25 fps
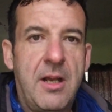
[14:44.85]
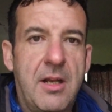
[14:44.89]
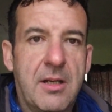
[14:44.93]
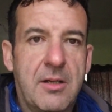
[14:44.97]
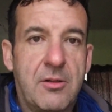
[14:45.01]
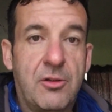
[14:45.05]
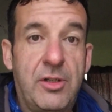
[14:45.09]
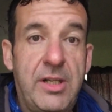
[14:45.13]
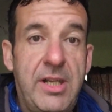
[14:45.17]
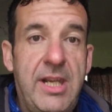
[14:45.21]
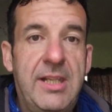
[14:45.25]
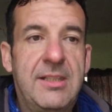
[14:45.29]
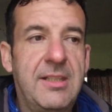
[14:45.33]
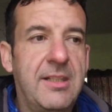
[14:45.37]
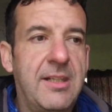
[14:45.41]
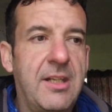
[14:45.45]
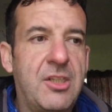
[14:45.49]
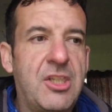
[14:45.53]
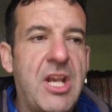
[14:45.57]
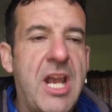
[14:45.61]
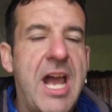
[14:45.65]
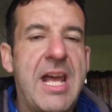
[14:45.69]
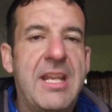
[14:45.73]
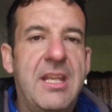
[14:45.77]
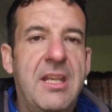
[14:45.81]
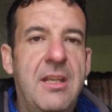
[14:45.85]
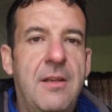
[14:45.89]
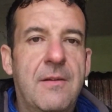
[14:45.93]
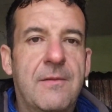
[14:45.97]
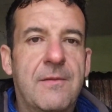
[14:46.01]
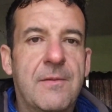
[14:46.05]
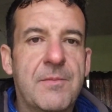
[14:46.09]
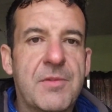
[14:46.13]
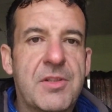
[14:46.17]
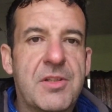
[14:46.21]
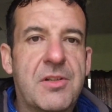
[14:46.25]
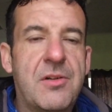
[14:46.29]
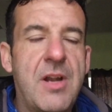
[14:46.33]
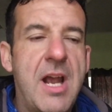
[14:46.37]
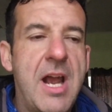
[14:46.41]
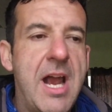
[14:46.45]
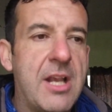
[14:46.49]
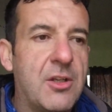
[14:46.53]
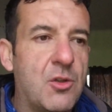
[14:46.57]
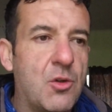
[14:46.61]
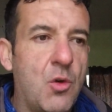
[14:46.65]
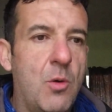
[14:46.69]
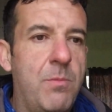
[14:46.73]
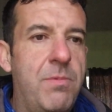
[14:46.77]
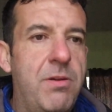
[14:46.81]
created a charity from
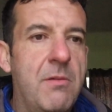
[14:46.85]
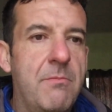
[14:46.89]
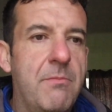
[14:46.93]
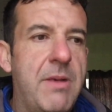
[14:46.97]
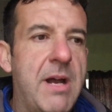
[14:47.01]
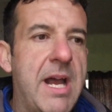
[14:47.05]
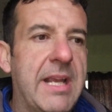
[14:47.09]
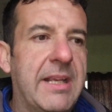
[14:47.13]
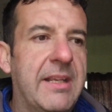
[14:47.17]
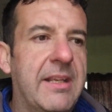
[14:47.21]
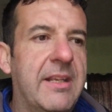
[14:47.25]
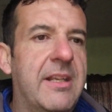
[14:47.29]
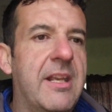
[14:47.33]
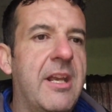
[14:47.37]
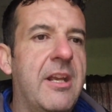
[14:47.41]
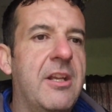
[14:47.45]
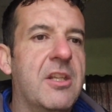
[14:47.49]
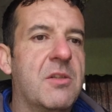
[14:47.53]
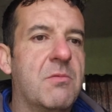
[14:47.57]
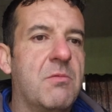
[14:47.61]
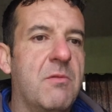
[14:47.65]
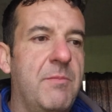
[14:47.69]
scratch, open bank accounts.